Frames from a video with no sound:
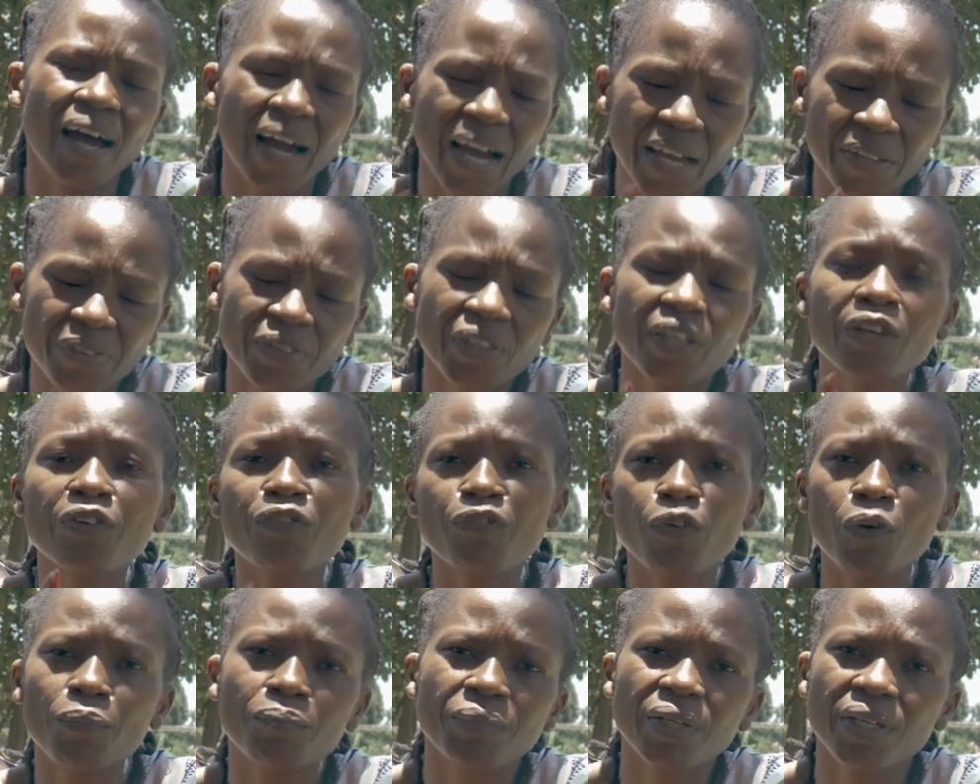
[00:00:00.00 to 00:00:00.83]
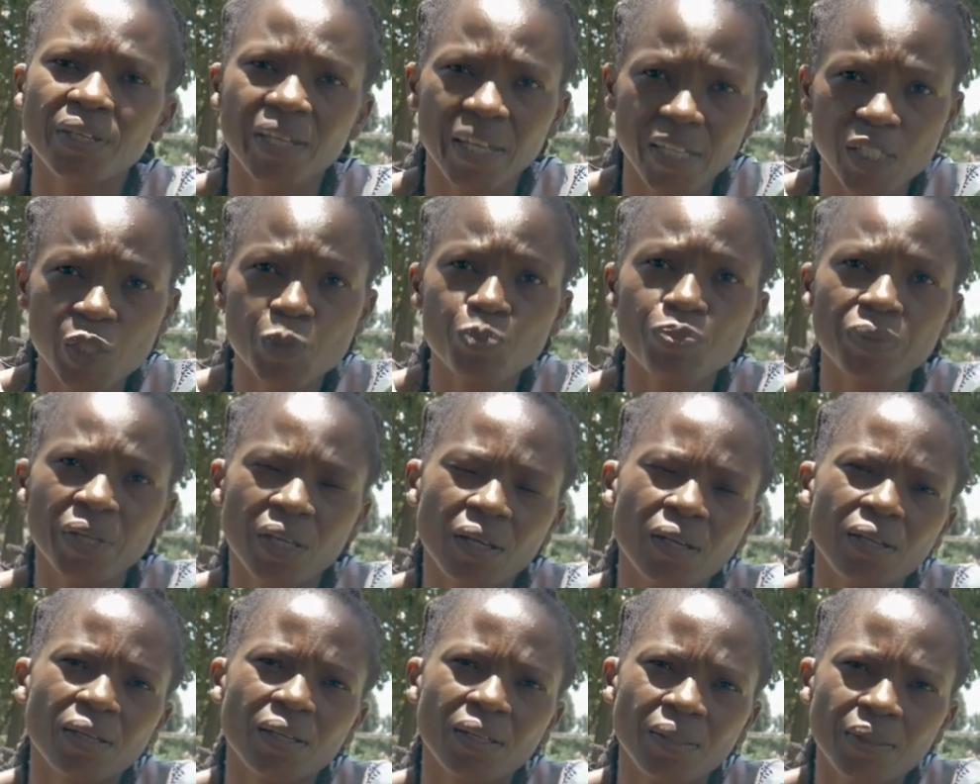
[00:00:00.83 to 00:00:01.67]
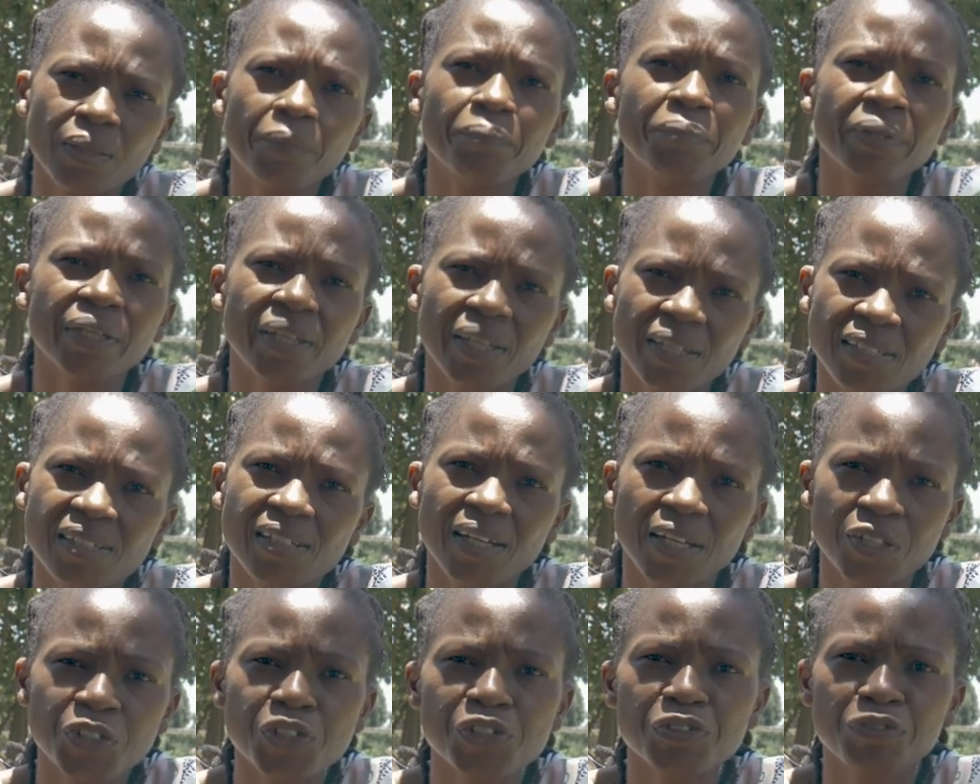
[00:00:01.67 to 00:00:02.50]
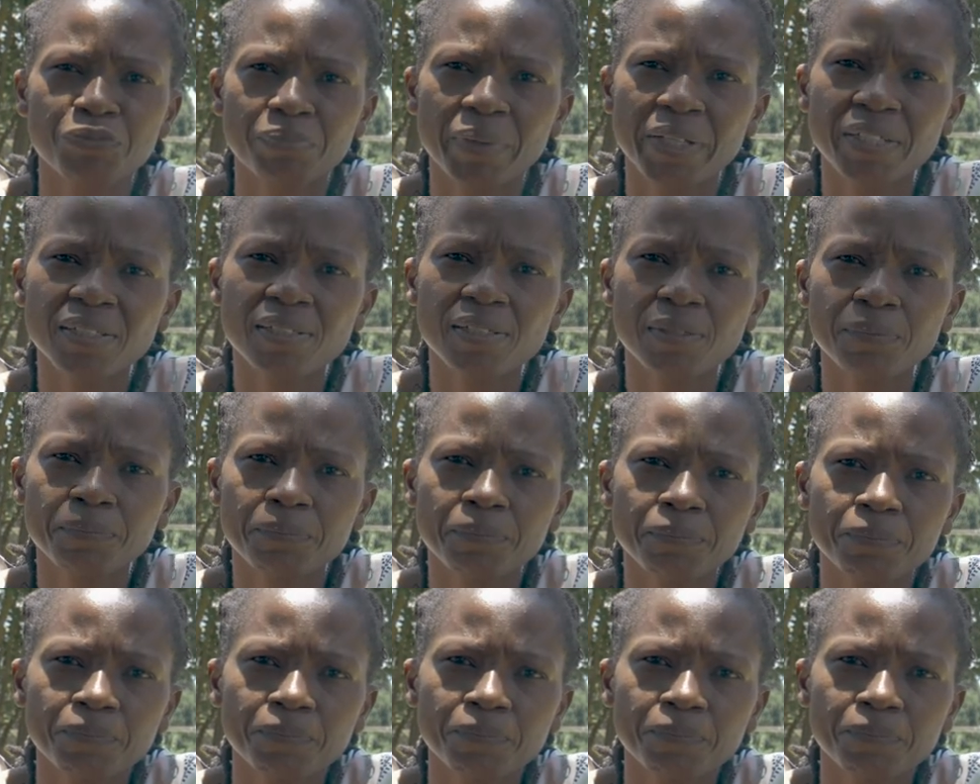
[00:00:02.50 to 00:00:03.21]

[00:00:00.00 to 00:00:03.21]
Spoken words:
I think for me has been the biggest achievement.